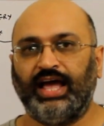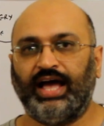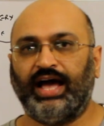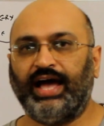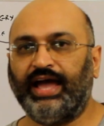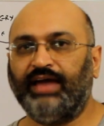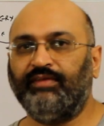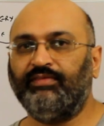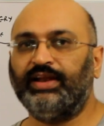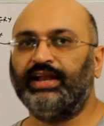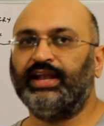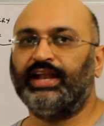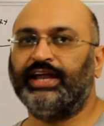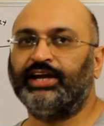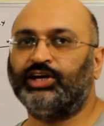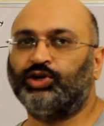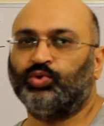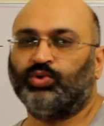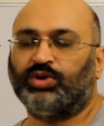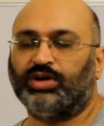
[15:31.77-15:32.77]
I will
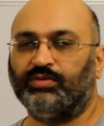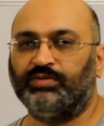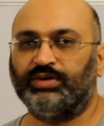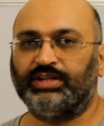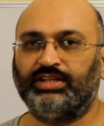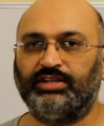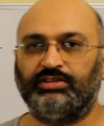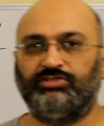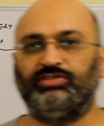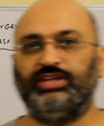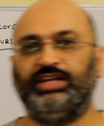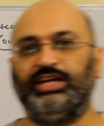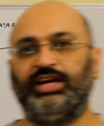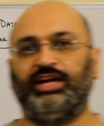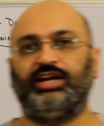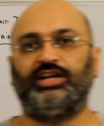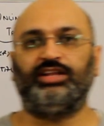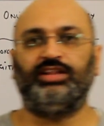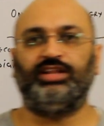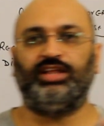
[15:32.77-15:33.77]
like to cover the
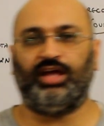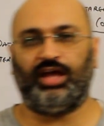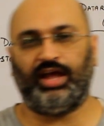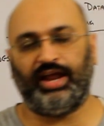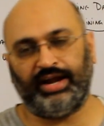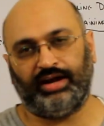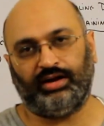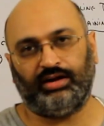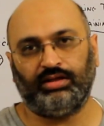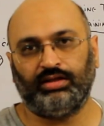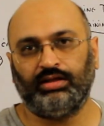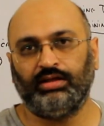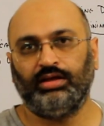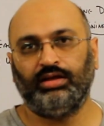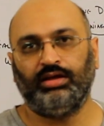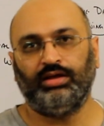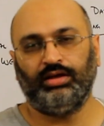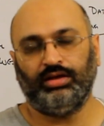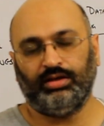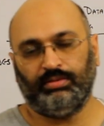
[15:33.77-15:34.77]
Seagate in the end,
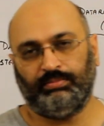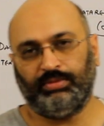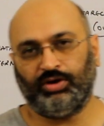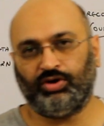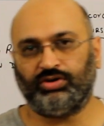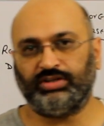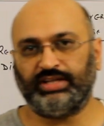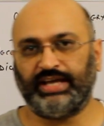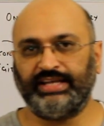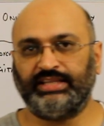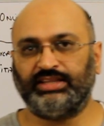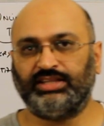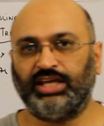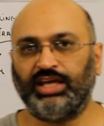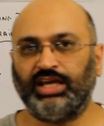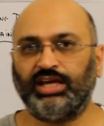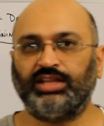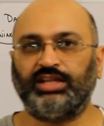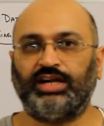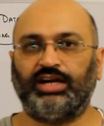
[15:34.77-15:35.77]
because I
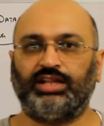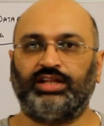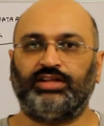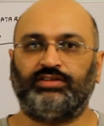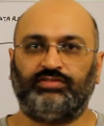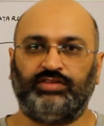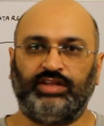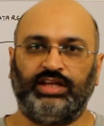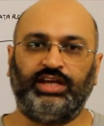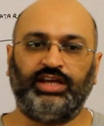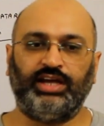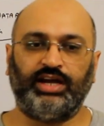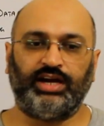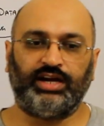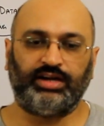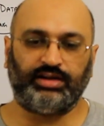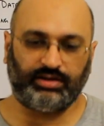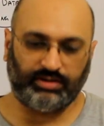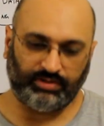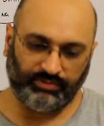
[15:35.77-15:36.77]
think that the
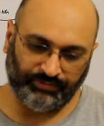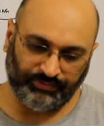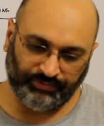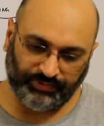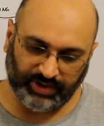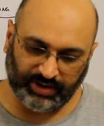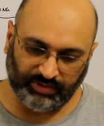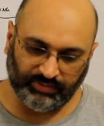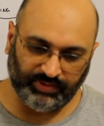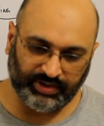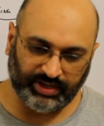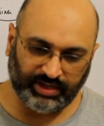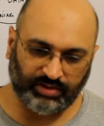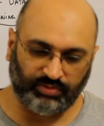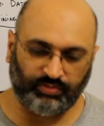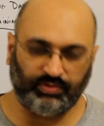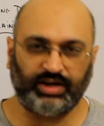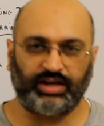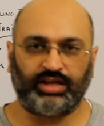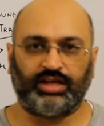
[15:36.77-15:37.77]
Seagate
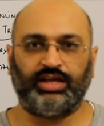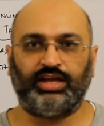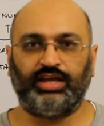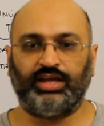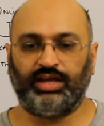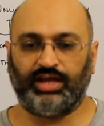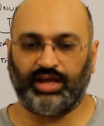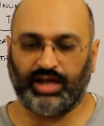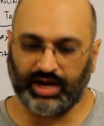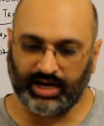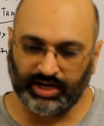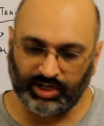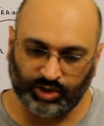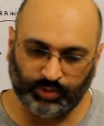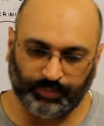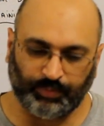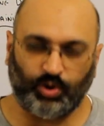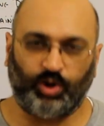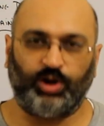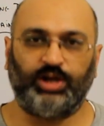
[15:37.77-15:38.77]
firmware working and
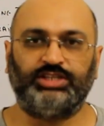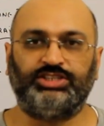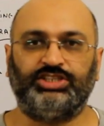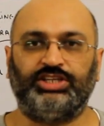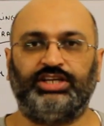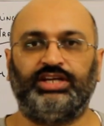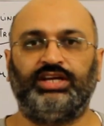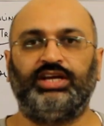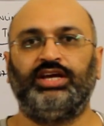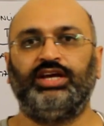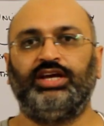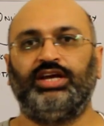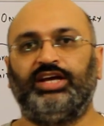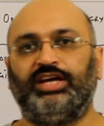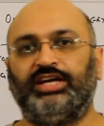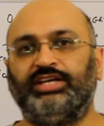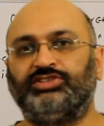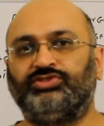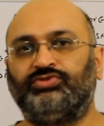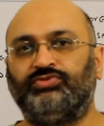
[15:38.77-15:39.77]
topology
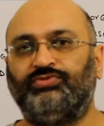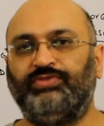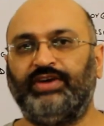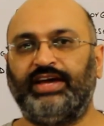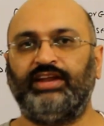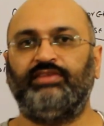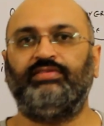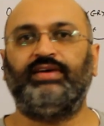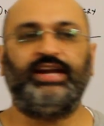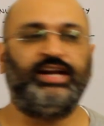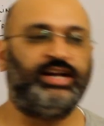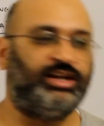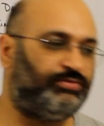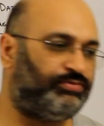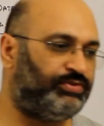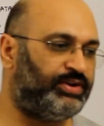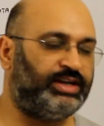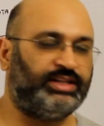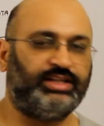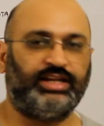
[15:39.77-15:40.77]
is very
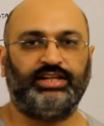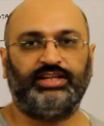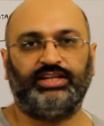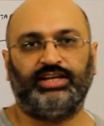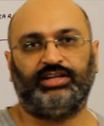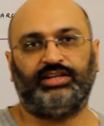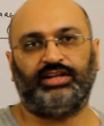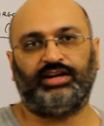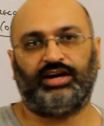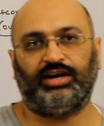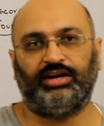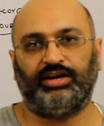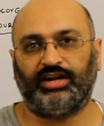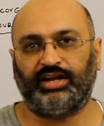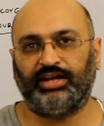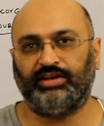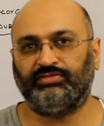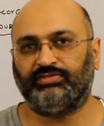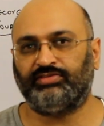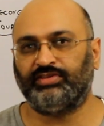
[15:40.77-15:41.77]
different than the other hard
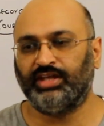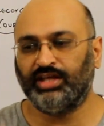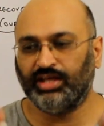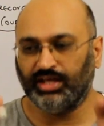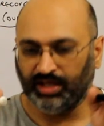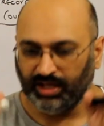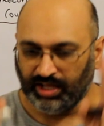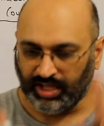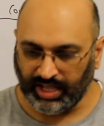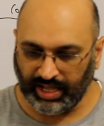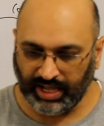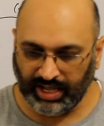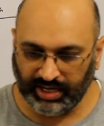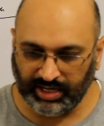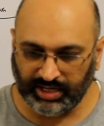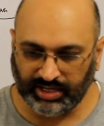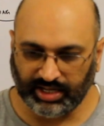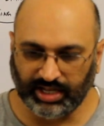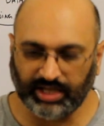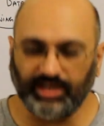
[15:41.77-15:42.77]
drives,
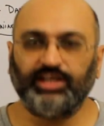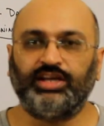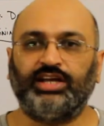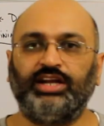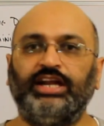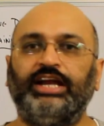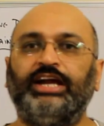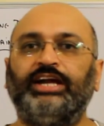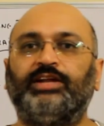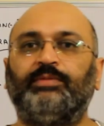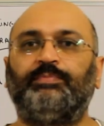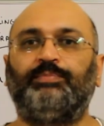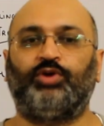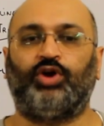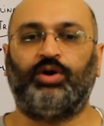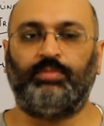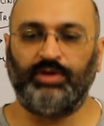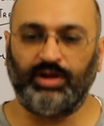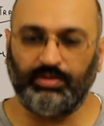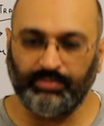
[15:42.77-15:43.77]
and it can create a
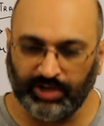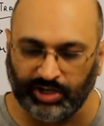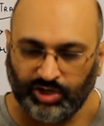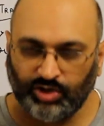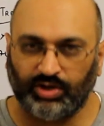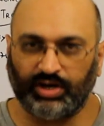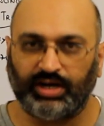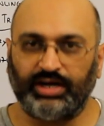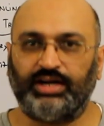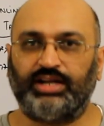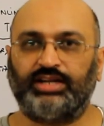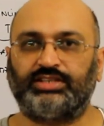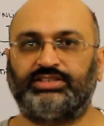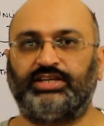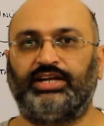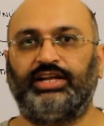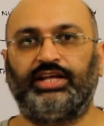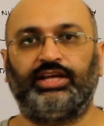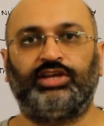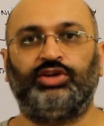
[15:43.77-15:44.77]
problem in your
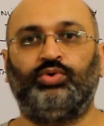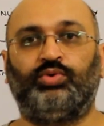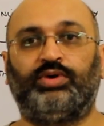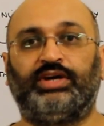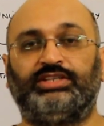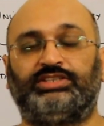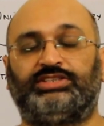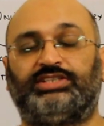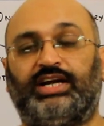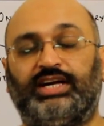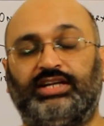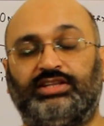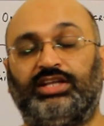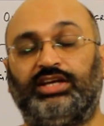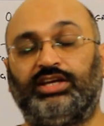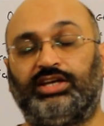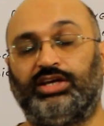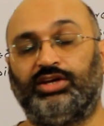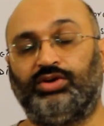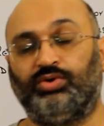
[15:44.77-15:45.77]
understanding. You can start
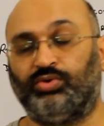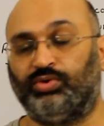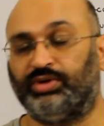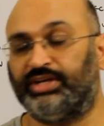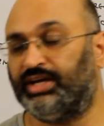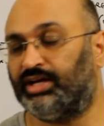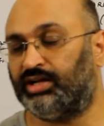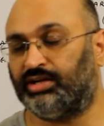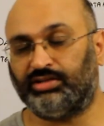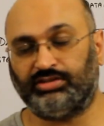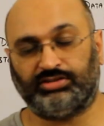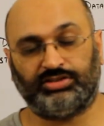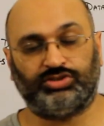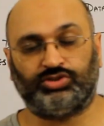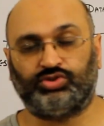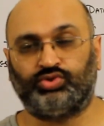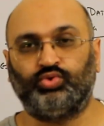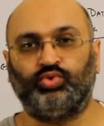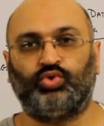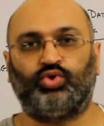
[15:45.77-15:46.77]
thinking, oh yeah, this
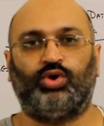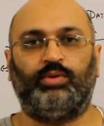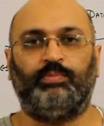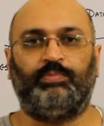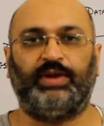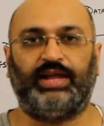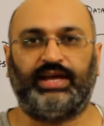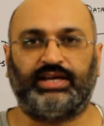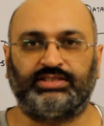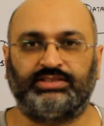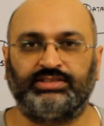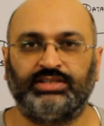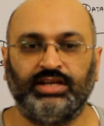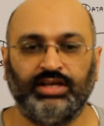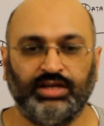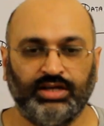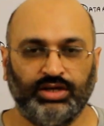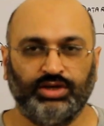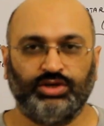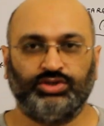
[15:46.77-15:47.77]
is too complex,
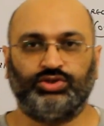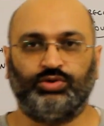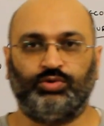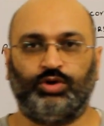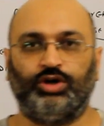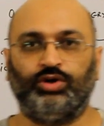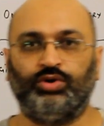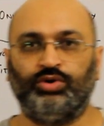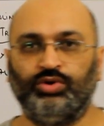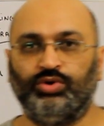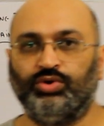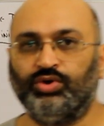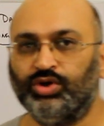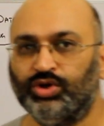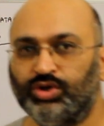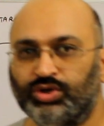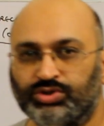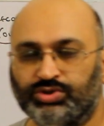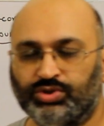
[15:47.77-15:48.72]
so what to do?